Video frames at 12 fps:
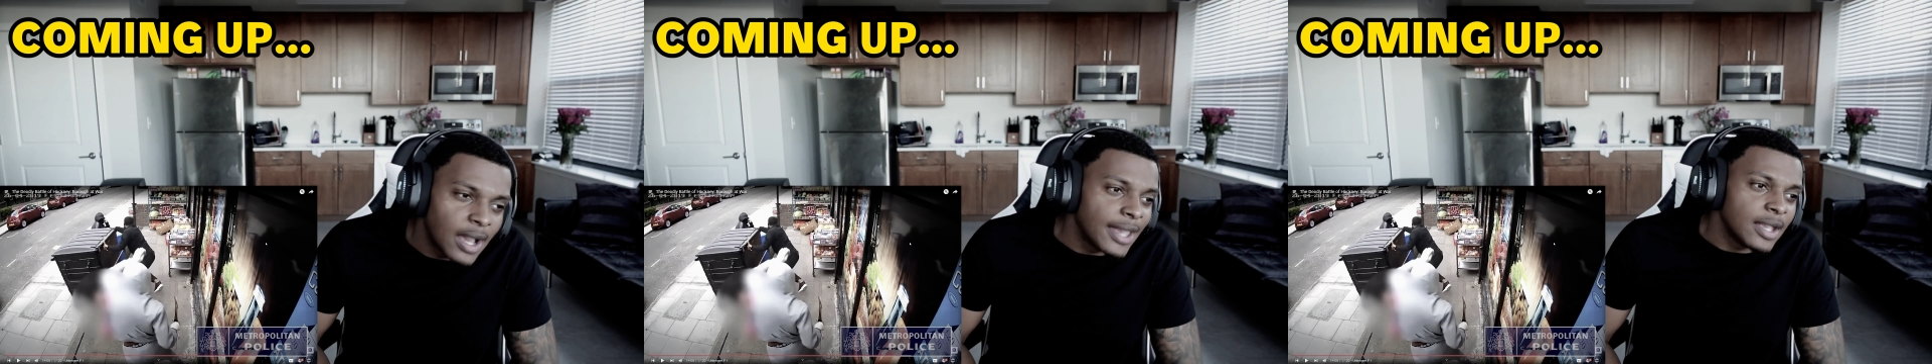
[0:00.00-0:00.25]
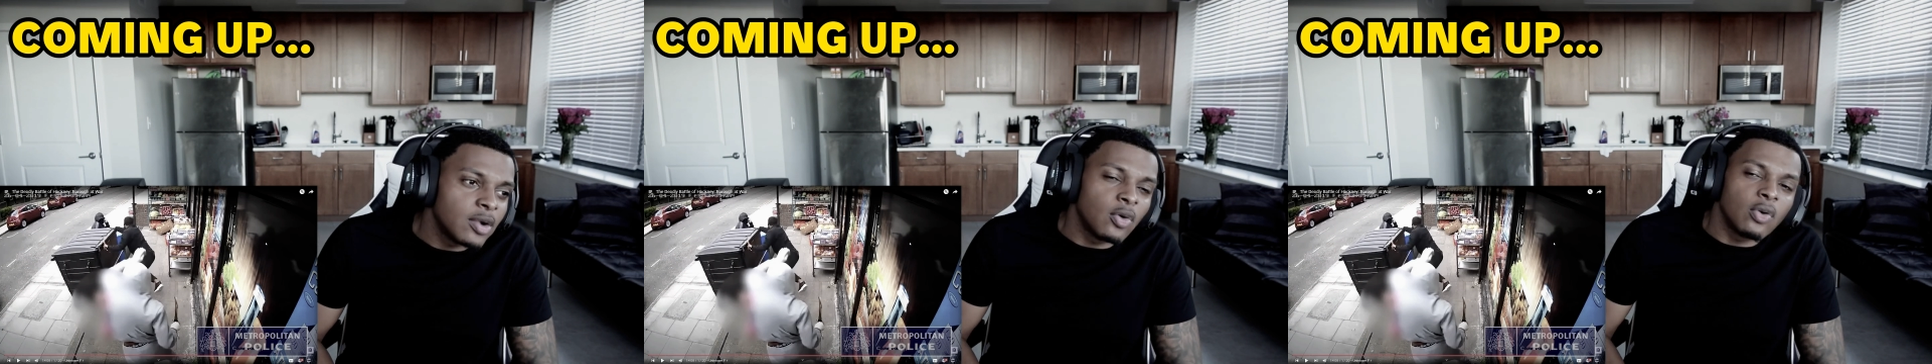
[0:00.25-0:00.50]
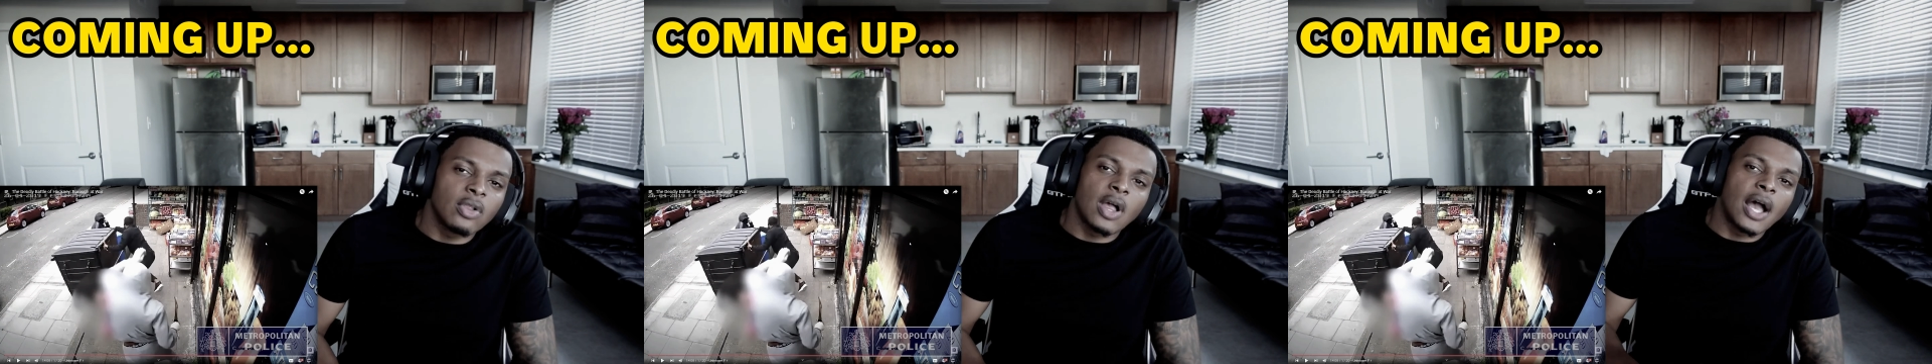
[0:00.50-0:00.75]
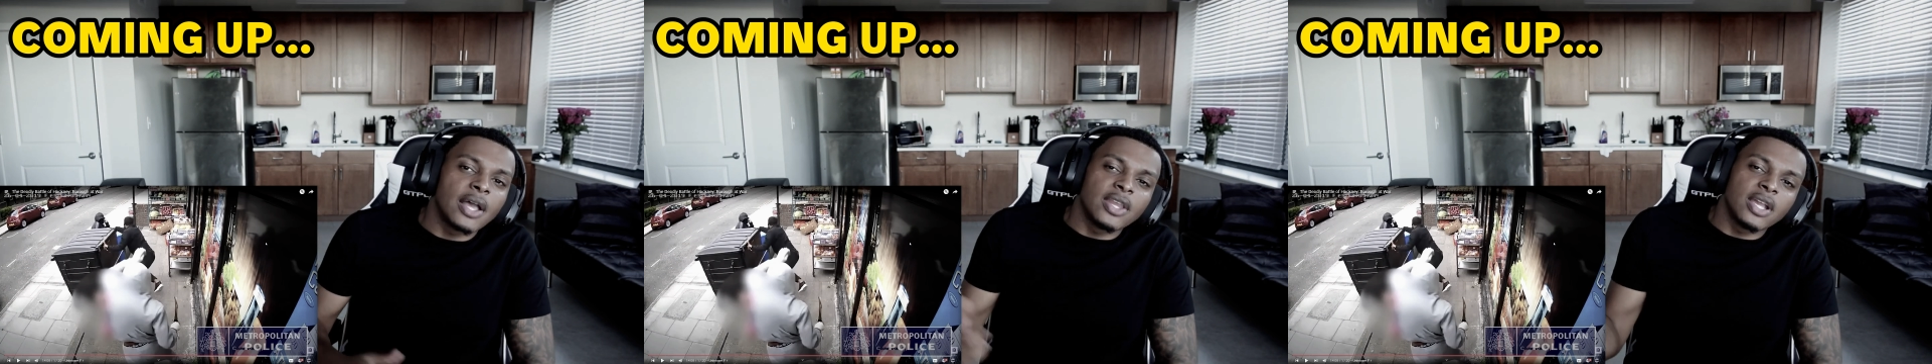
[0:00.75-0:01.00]
I ain't gonna
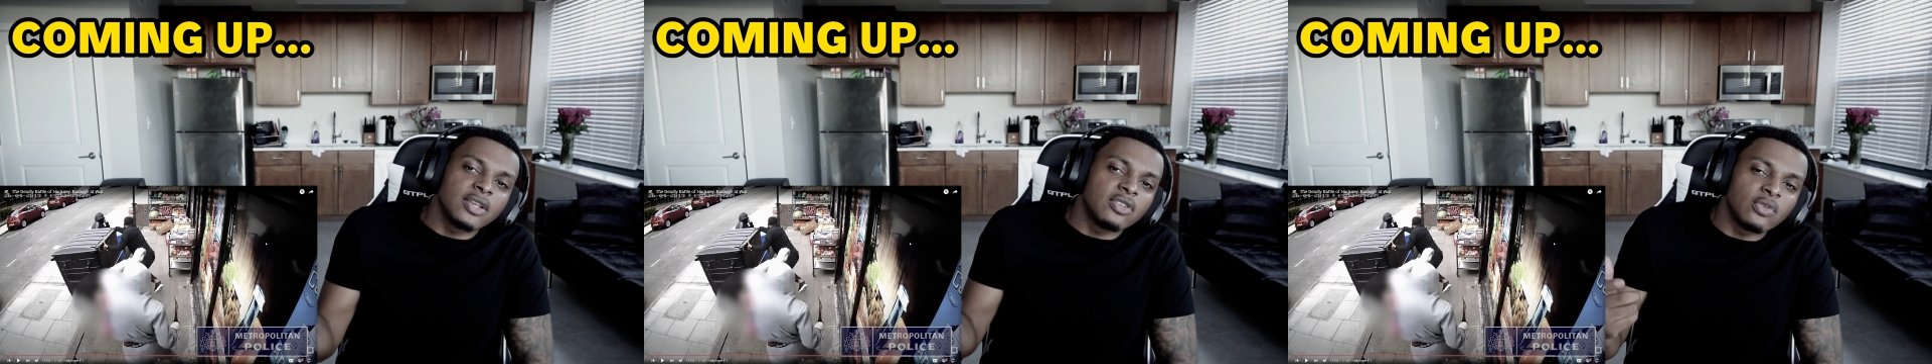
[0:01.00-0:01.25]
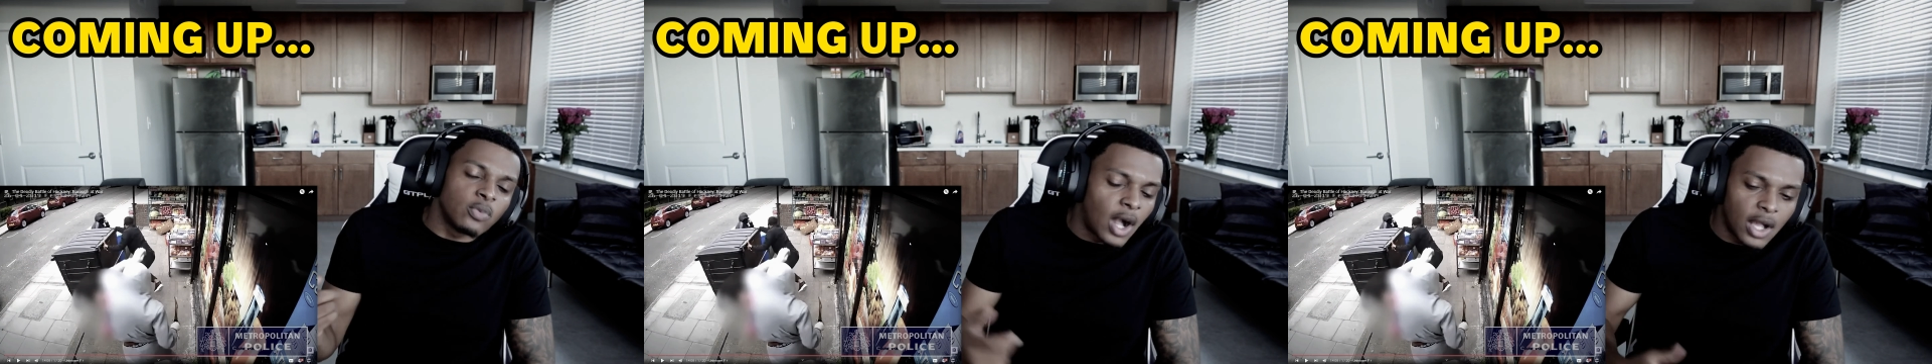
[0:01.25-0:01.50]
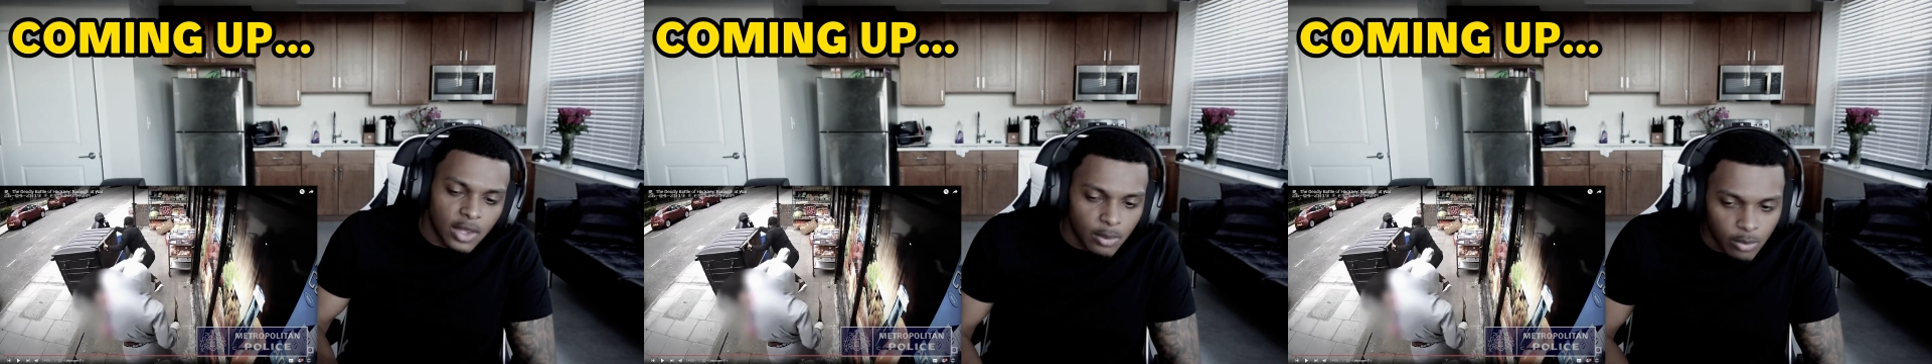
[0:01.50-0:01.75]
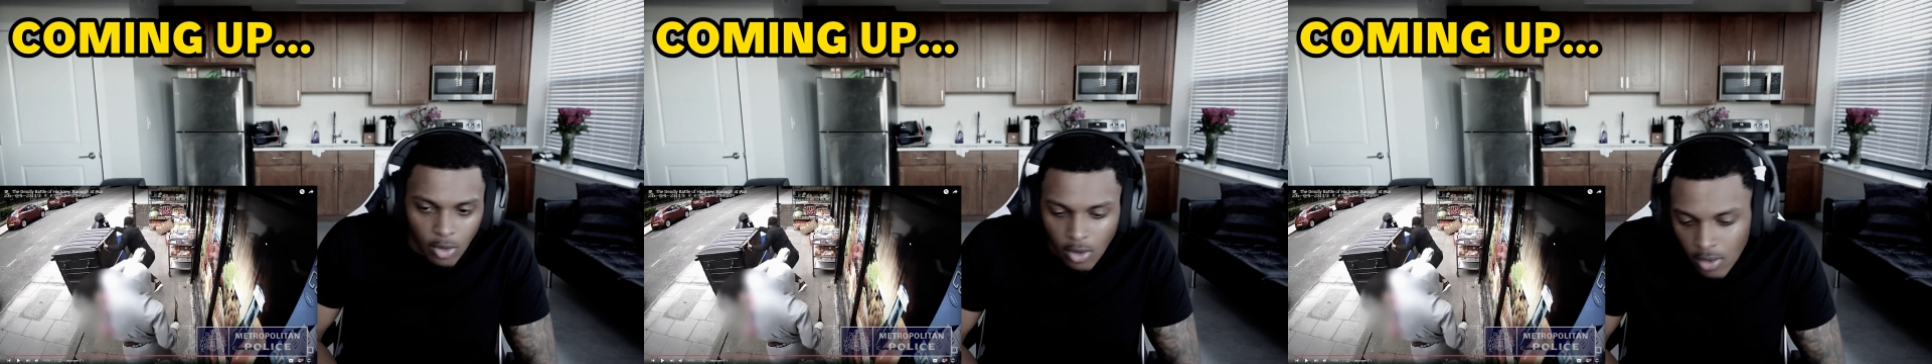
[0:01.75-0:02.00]
lie. This is wildin',
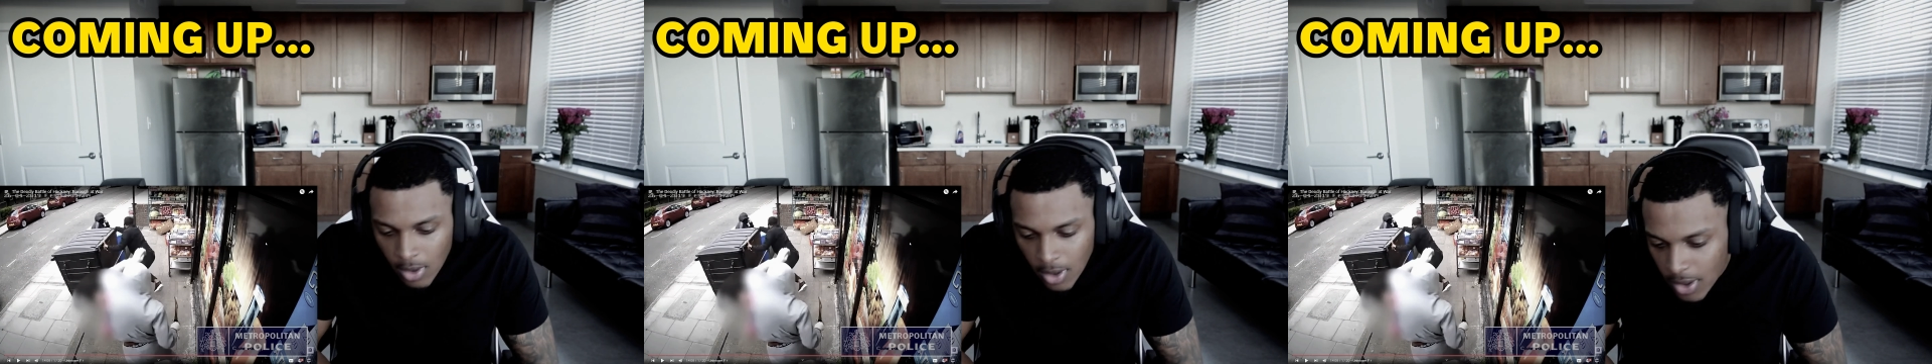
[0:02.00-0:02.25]
bro.